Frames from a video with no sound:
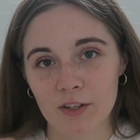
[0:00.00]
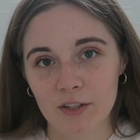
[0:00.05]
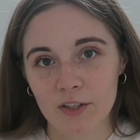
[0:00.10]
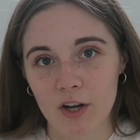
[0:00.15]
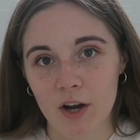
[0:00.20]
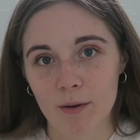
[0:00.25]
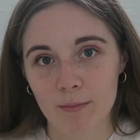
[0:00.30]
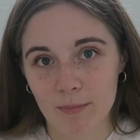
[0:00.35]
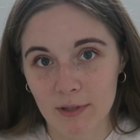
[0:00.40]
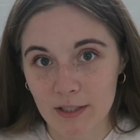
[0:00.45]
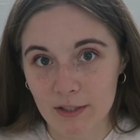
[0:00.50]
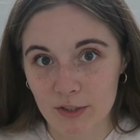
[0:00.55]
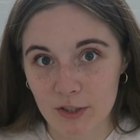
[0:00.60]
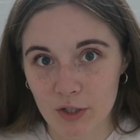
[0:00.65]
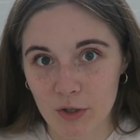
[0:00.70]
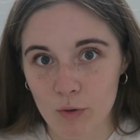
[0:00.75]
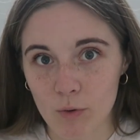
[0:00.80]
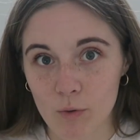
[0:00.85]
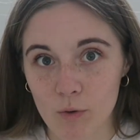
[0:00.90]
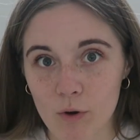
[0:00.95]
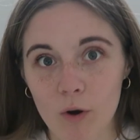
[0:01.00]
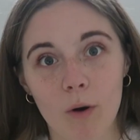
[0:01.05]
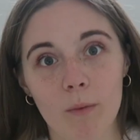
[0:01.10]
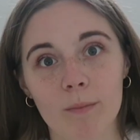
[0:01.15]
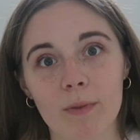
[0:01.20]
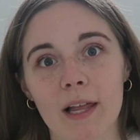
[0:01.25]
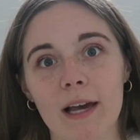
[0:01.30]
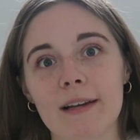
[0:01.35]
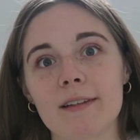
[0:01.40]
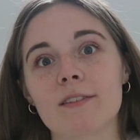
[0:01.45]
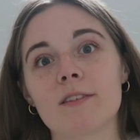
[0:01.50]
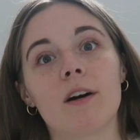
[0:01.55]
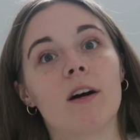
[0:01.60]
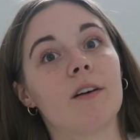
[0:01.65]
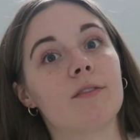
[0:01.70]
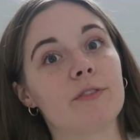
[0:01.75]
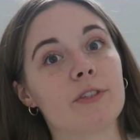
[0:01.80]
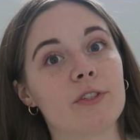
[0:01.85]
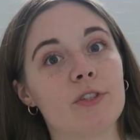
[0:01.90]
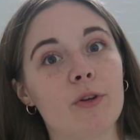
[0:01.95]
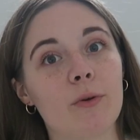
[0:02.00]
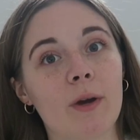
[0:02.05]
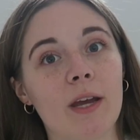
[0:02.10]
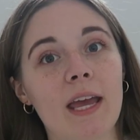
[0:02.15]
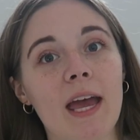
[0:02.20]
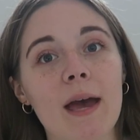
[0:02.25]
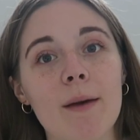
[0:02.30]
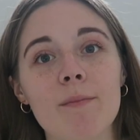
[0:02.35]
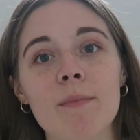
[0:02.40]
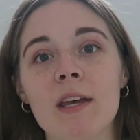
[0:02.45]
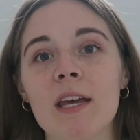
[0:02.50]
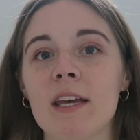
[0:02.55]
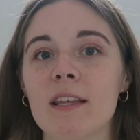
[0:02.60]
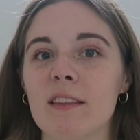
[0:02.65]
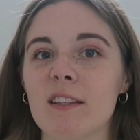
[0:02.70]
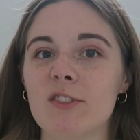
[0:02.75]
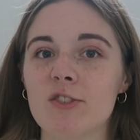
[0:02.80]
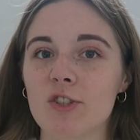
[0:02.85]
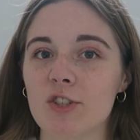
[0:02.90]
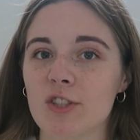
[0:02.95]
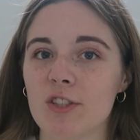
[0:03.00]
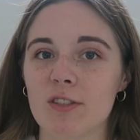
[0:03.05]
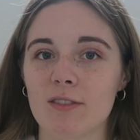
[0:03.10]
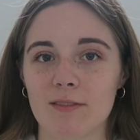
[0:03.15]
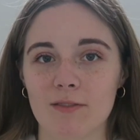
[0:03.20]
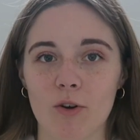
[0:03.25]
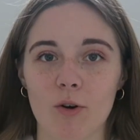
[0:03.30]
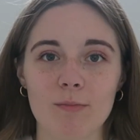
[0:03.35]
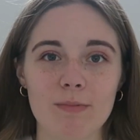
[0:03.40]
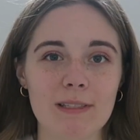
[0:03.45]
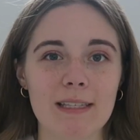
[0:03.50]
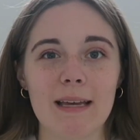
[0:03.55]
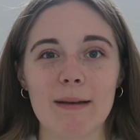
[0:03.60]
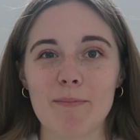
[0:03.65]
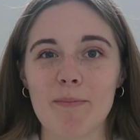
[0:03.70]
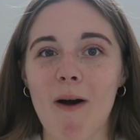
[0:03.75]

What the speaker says: come into your complex after 2 AM. This just stops like